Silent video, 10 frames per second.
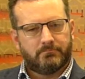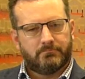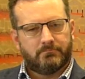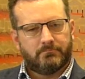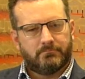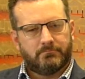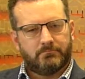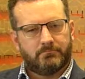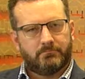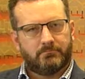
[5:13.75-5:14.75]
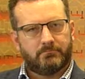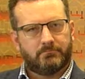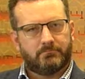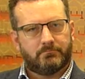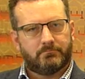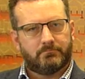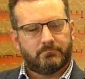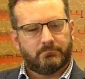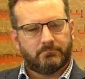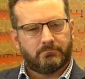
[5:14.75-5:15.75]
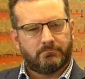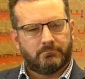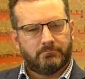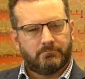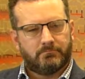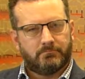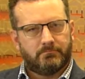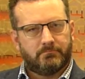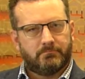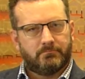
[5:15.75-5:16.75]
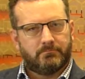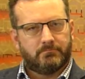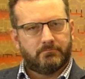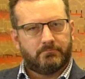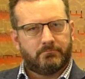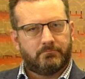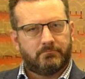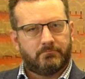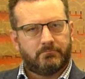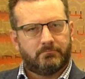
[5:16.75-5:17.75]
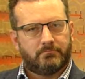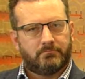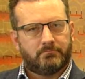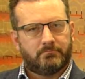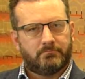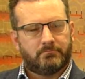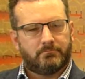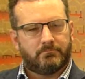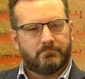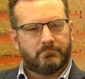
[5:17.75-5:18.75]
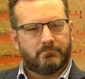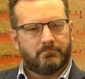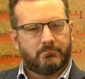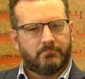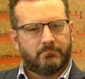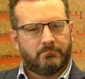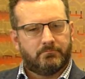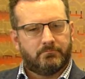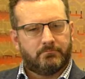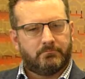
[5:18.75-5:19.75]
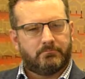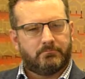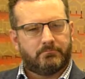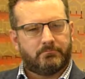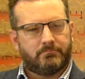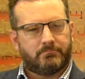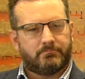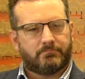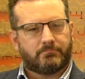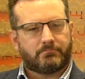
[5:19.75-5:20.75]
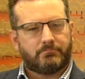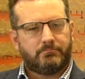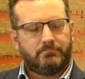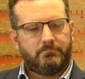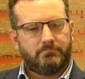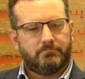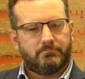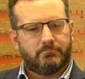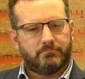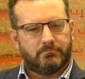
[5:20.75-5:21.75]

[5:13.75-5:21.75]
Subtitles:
(not speaking)